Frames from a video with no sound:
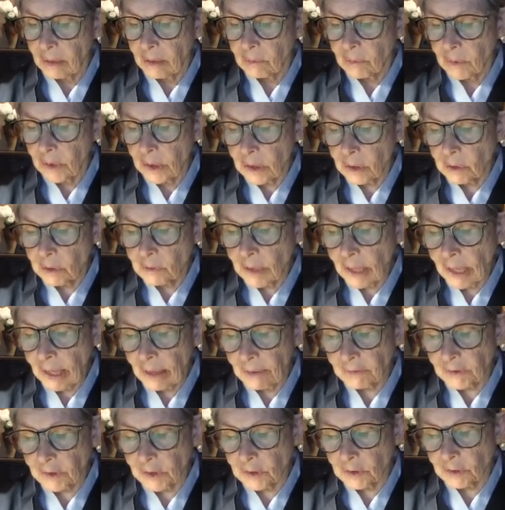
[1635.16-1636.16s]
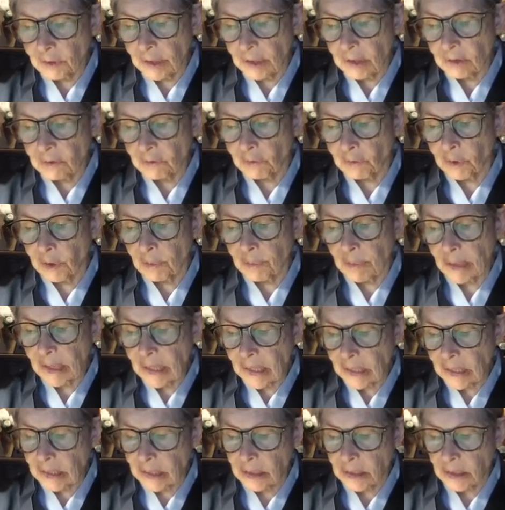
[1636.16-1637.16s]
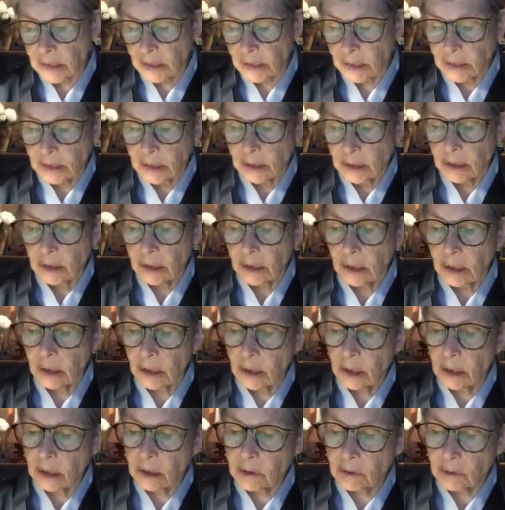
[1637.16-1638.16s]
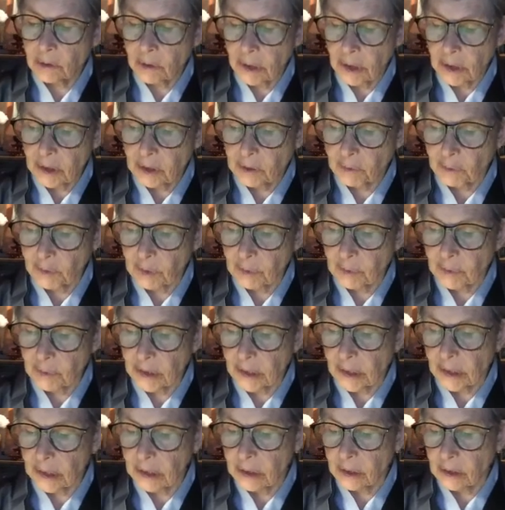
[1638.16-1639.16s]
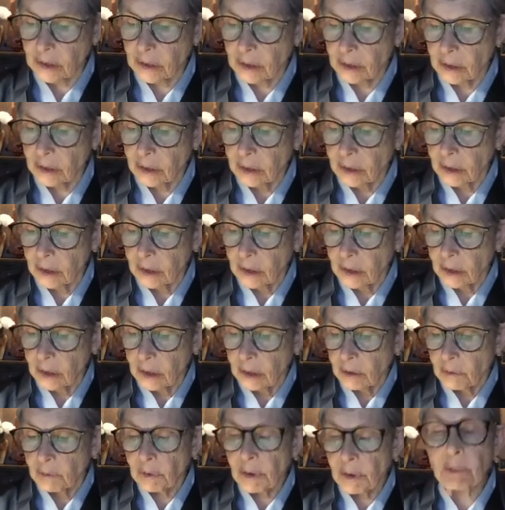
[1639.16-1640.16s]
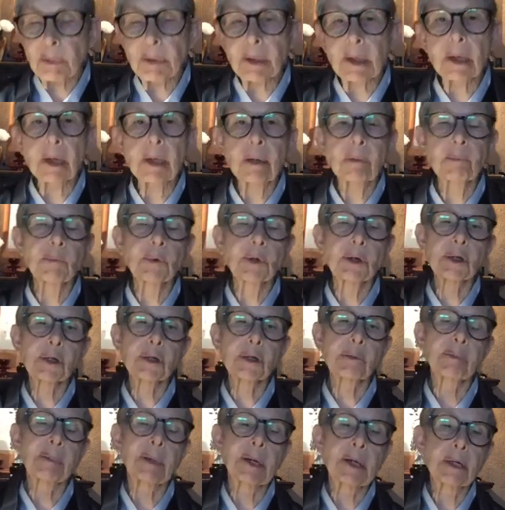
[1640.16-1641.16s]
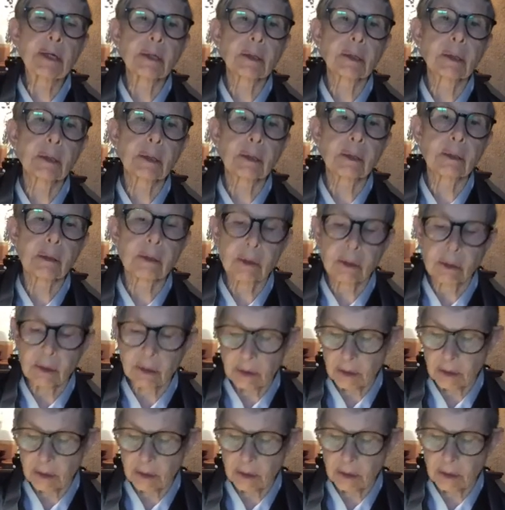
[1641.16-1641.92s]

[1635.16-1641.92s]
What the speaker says: We don't have to transform it. It transforms us. We become more spacious.